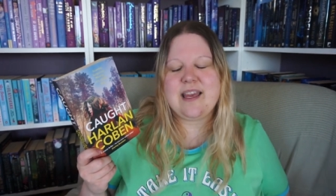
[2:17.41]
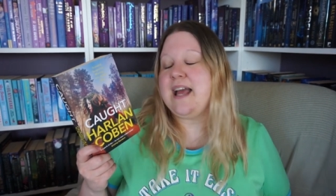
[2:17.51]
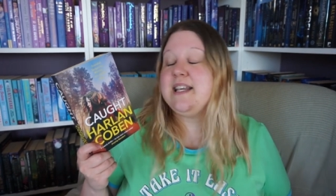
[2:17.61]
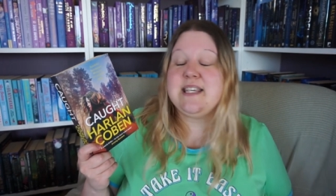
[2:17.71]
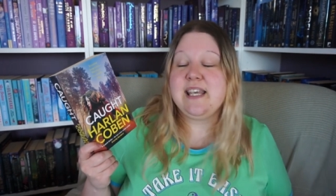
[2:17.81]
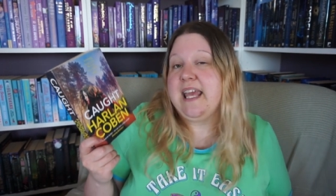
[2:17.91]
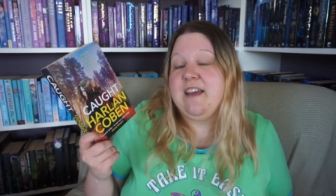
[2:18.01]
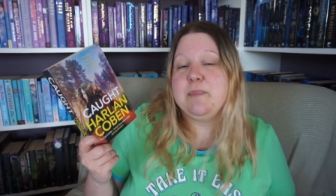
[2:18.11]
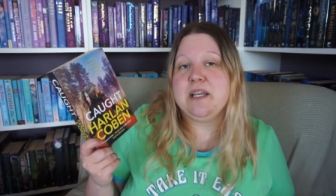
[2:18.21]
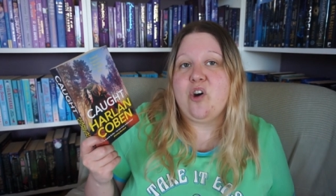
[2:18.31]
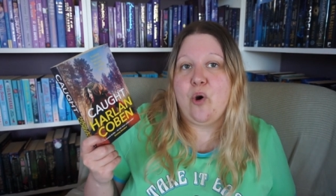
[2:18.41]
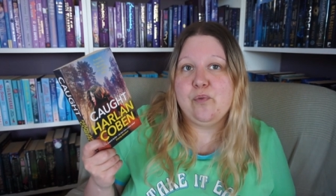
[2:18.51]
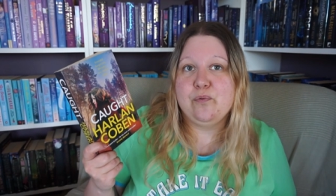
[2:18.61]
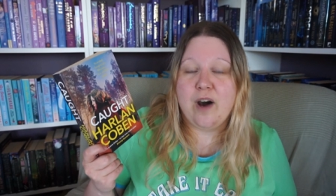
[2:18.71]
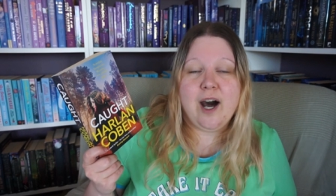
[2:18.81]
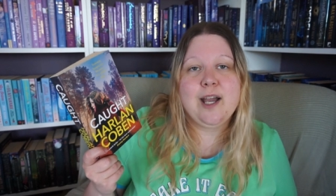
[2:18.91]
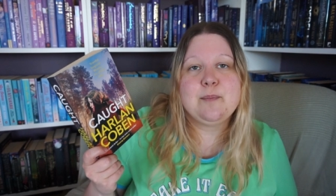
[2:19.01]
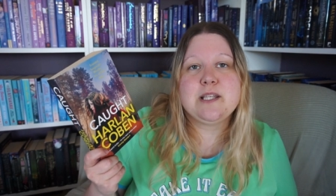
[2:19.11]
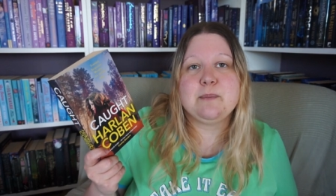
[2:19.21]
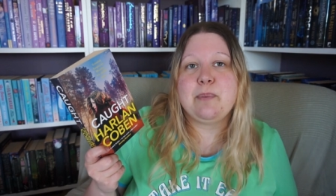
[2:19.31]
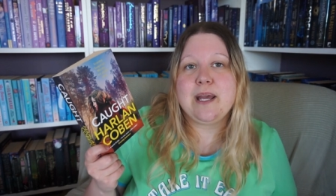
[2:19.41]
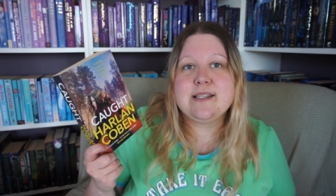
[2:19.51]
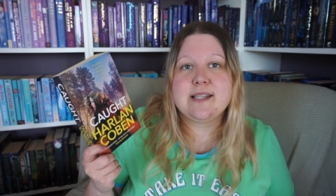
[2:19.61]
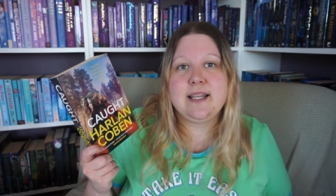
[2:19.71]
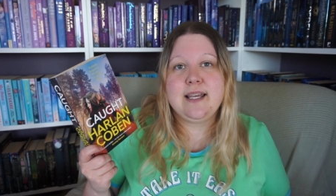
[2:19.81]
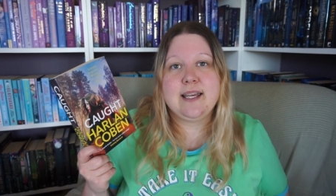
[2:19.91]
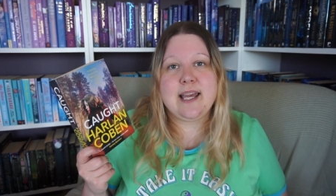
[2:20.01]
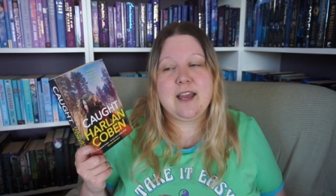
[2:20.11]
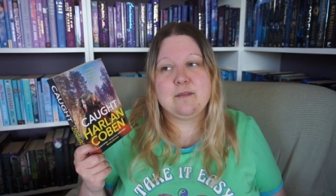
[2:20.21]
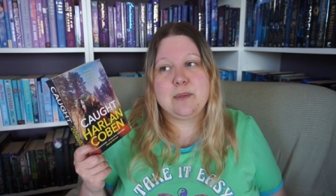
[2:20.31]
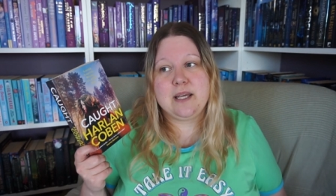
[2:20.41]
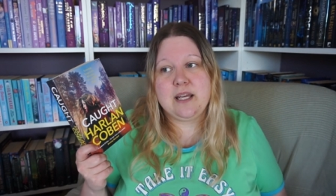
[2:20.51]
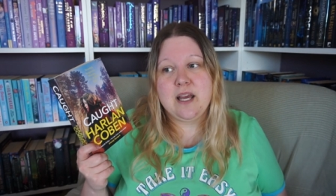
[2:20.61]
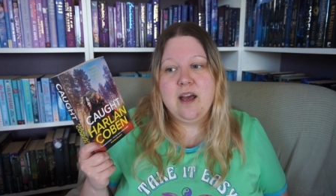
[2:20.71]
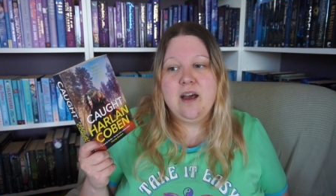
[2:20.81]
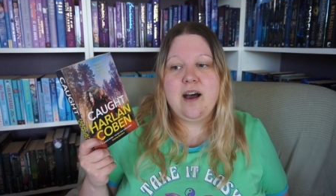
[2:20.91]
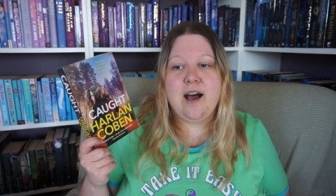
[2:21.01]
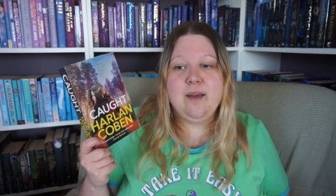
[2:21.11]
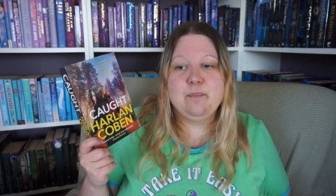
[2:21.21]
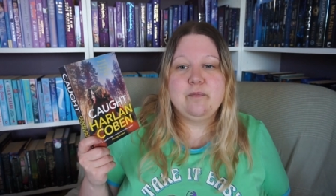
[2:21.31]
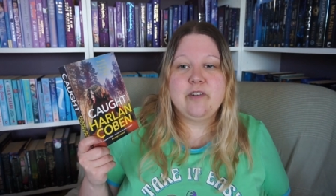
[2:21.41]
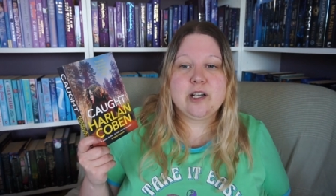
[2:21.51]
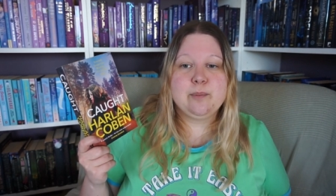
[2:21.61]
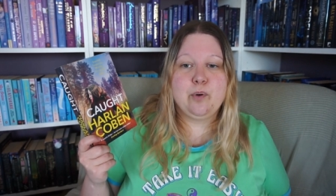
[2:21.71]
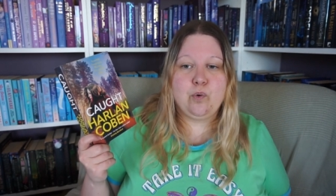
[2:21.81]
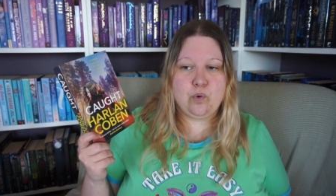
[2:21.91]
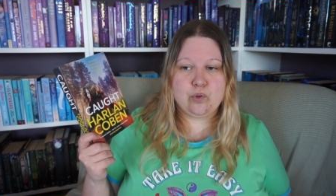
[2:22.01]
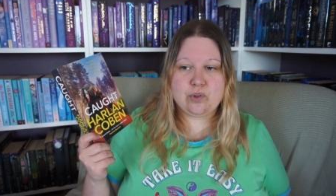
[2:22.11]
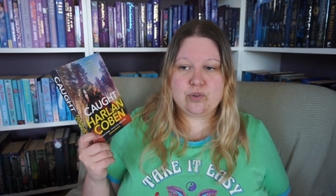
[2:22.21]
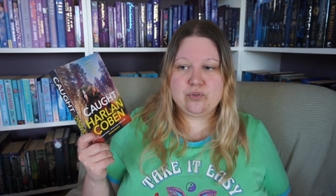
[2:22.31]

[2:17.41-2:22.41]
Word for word: It gave me no vibes. It basically gave me, I'm very bored.